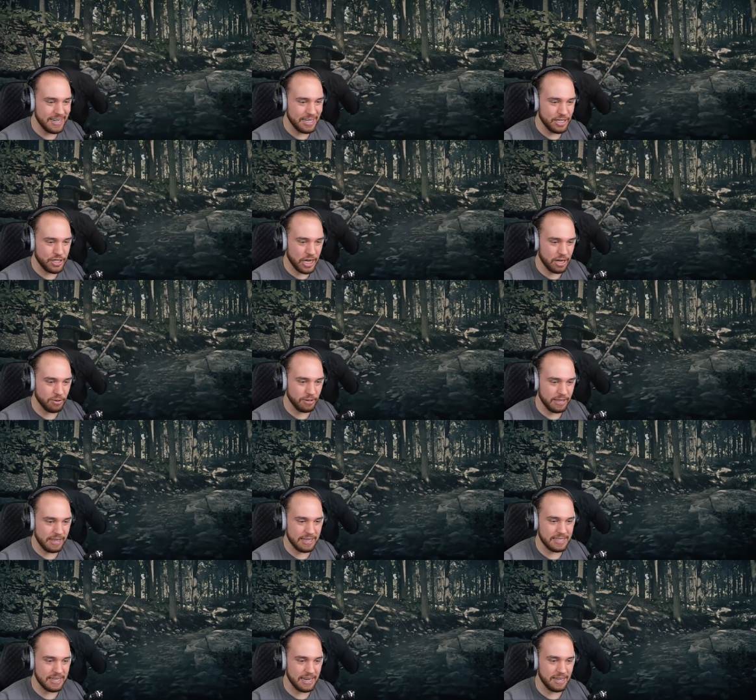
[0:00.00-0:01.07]
Generally, they
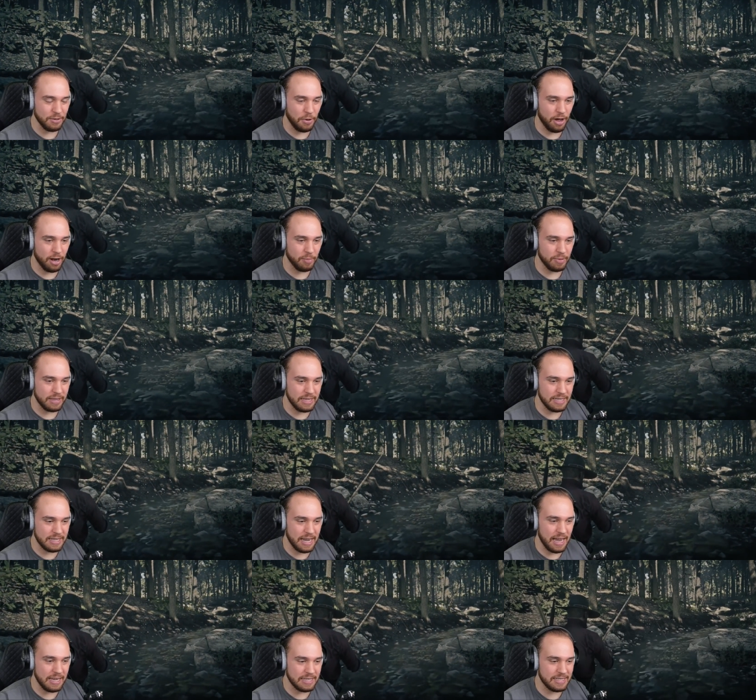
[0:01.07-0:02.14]
stay in the water, but these
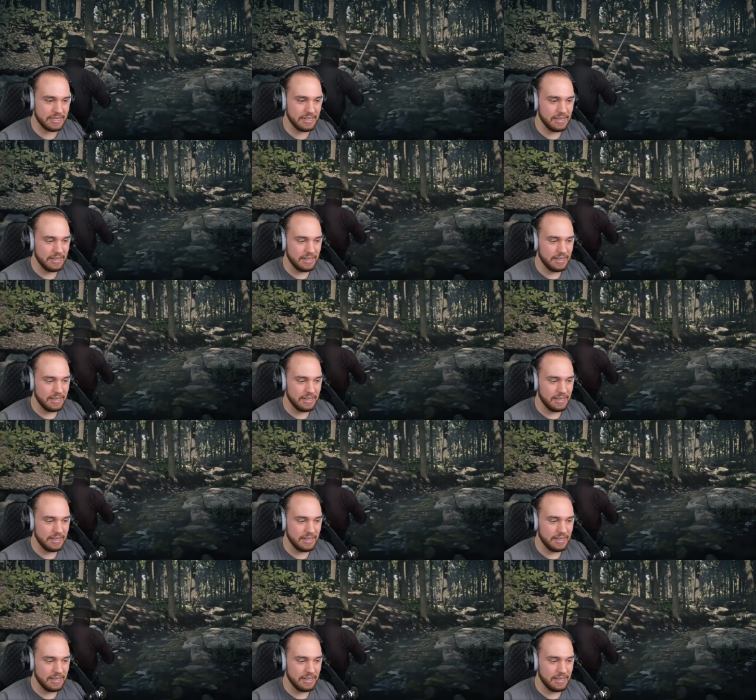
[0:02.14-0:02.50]
guys